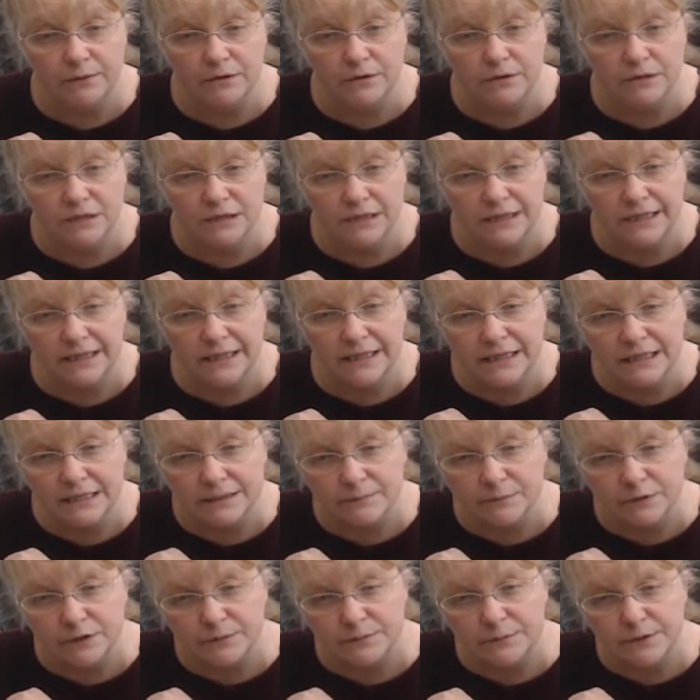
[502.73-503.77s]
so this
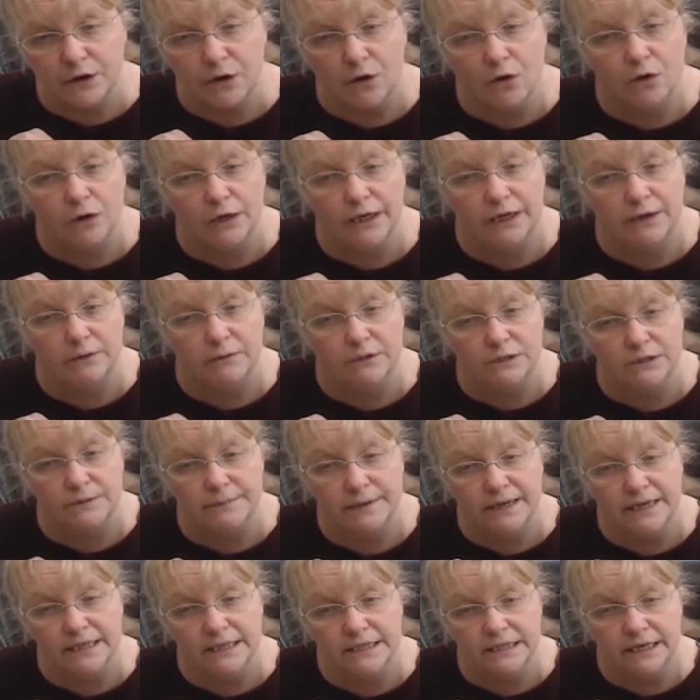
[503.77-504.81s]
must be all equal
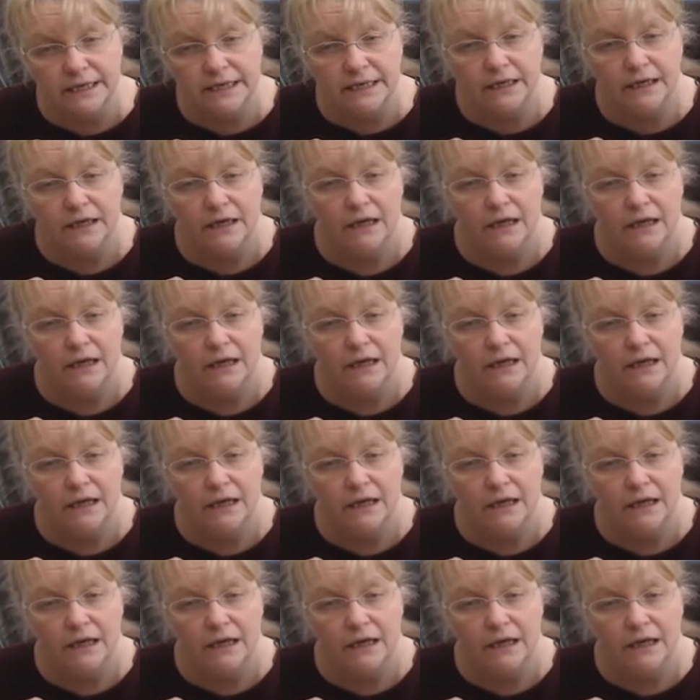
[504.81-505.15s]
spacing.